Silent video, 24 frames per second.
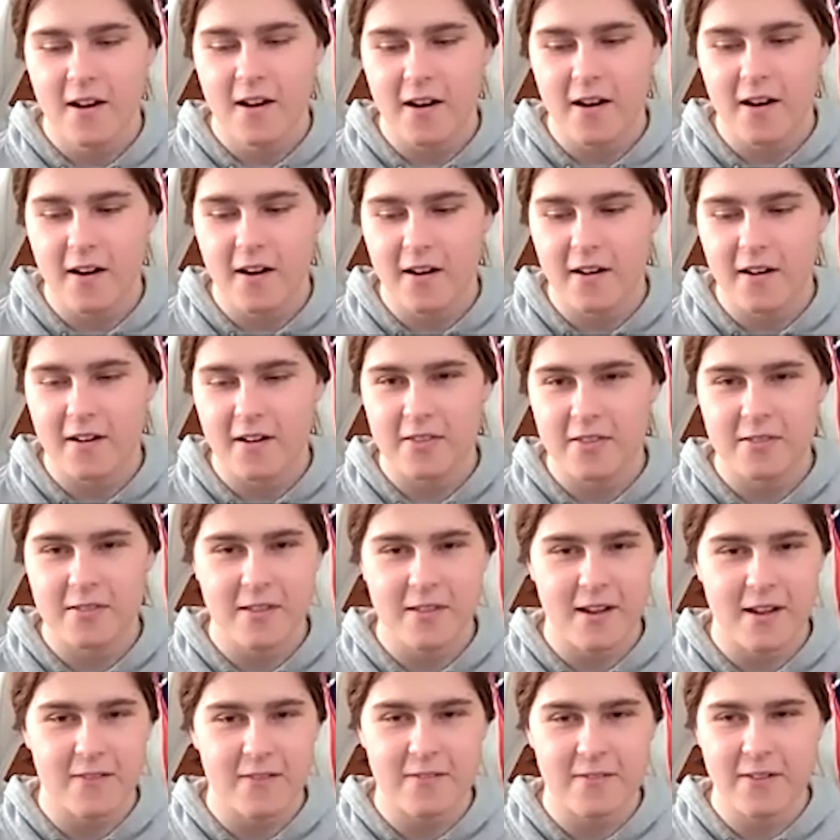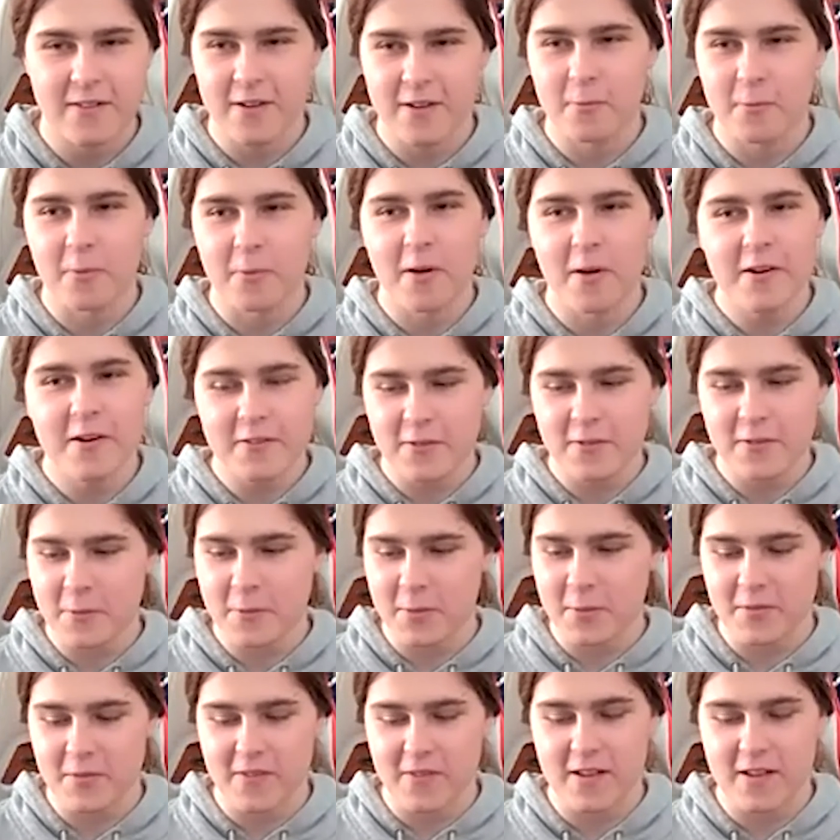I've had wonderful
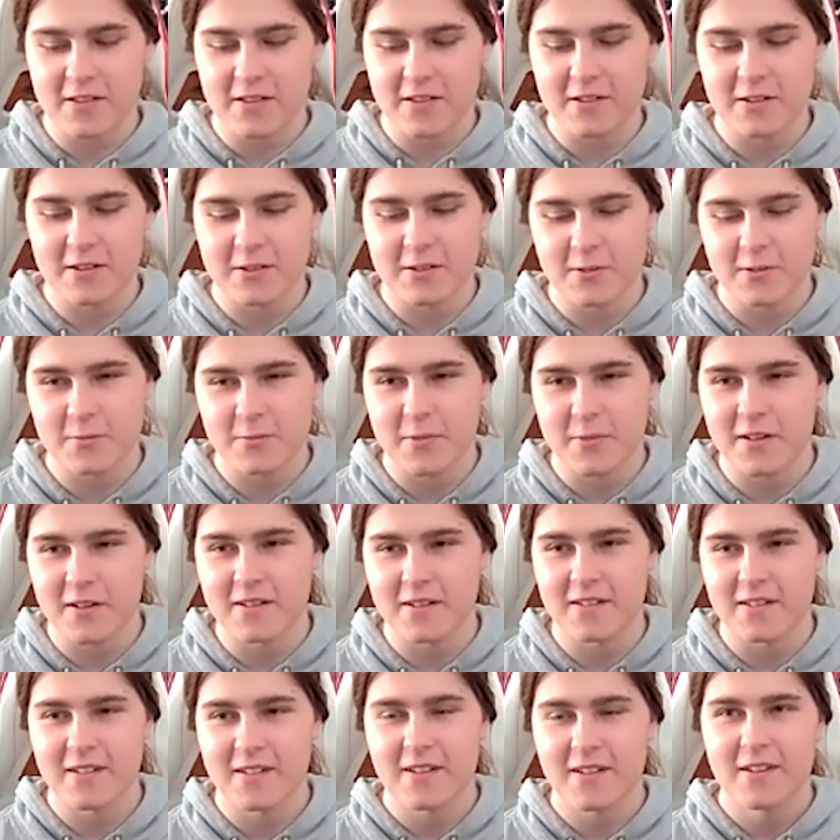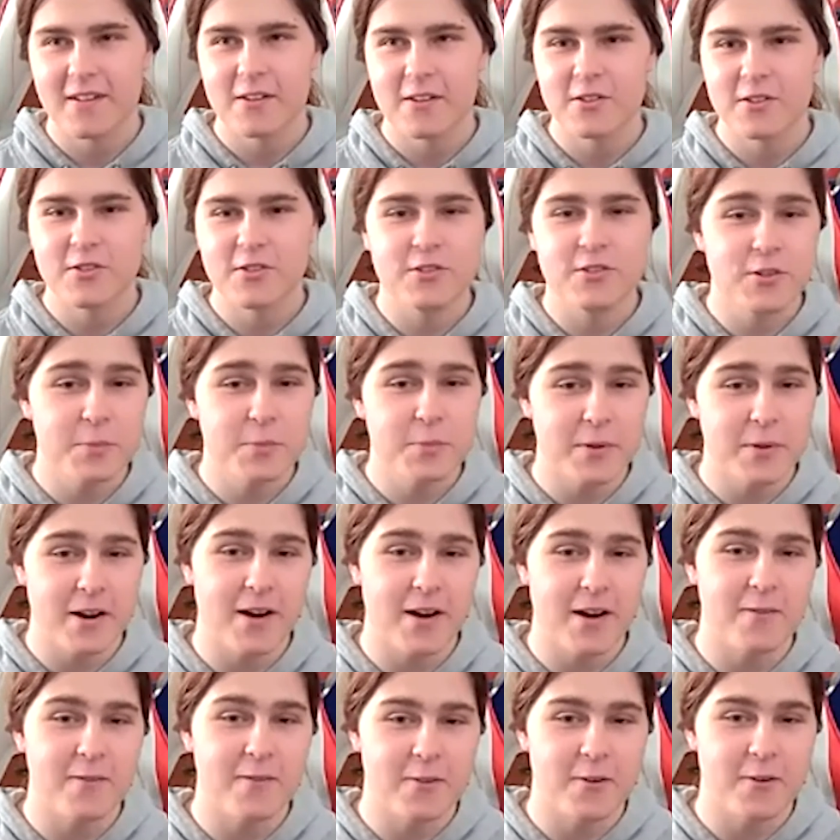professors who have been super
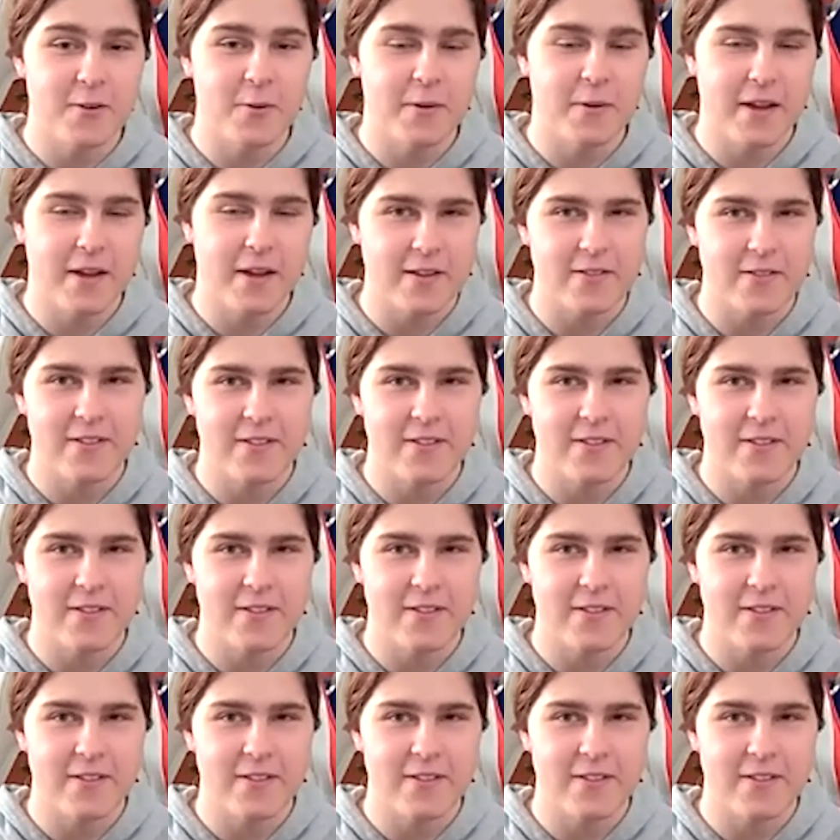helpful when I have